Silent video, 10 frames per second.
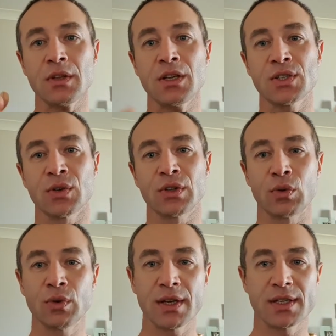So the
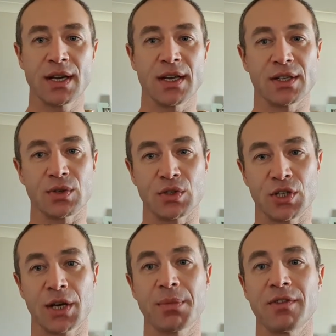good idea is to
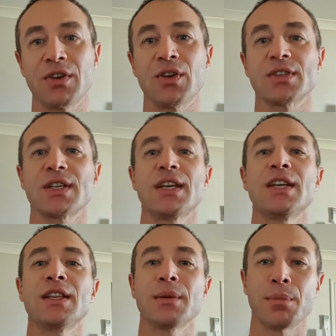check my videos
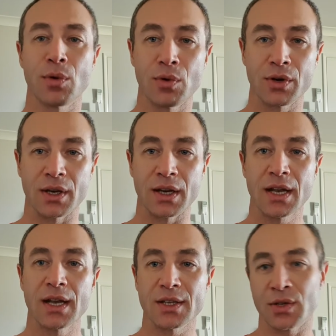in the morning
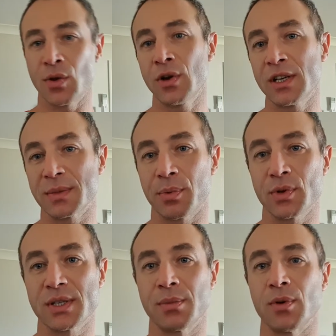as early as
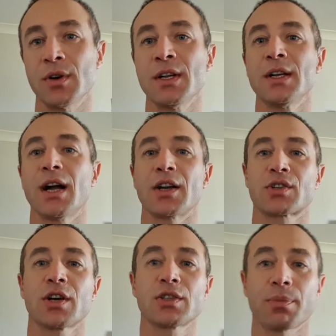possible. I
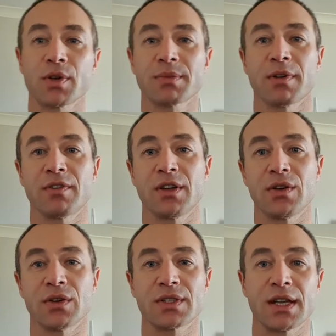try to post my
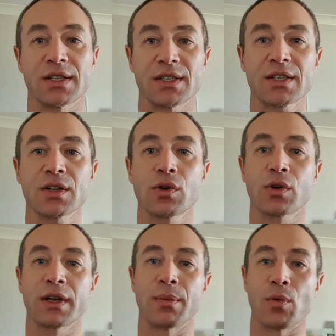videos at 6 o'clock
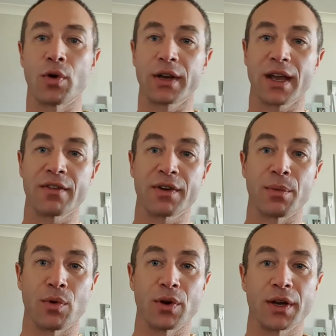in the morning every
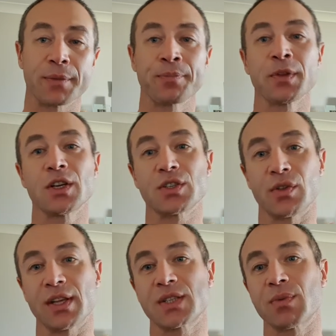morning. So
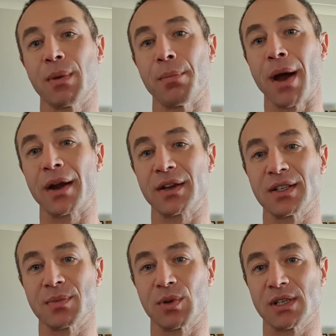that's where
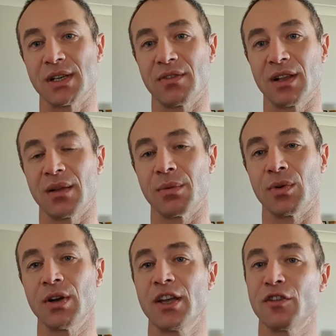bargains mostly
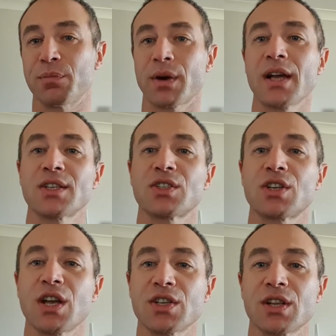available. If price
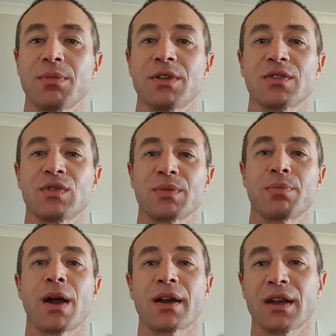changed, that means it was
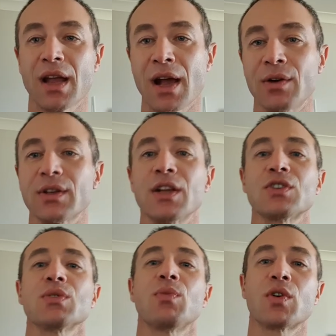bargained out and
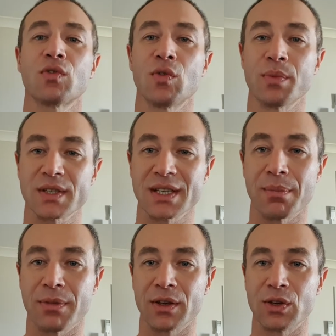tomorrow will be
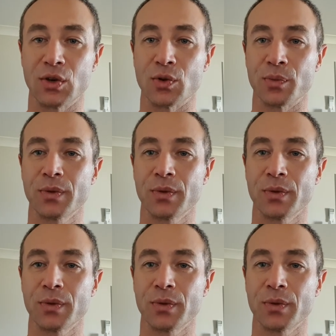something new.